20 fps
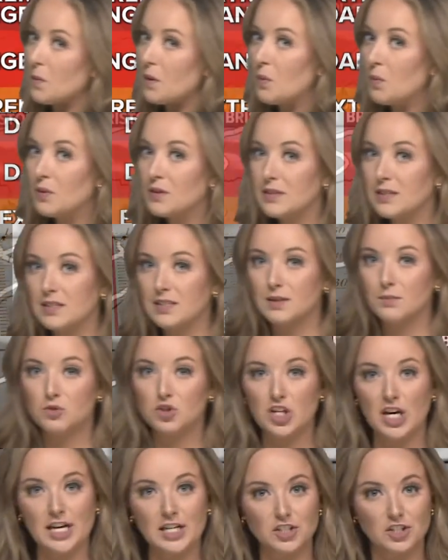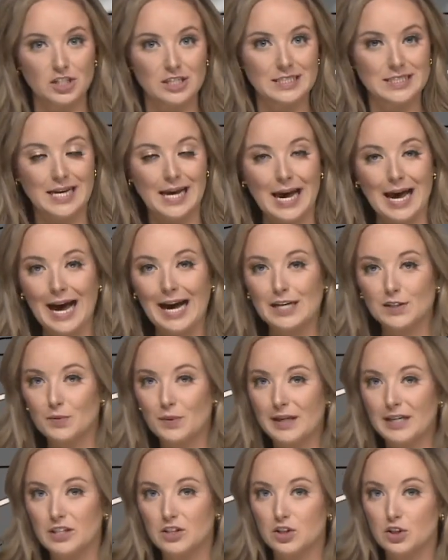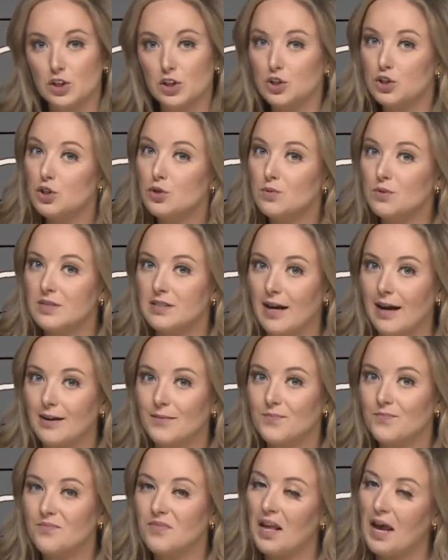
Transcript: we will see some changes as we enter Tuesday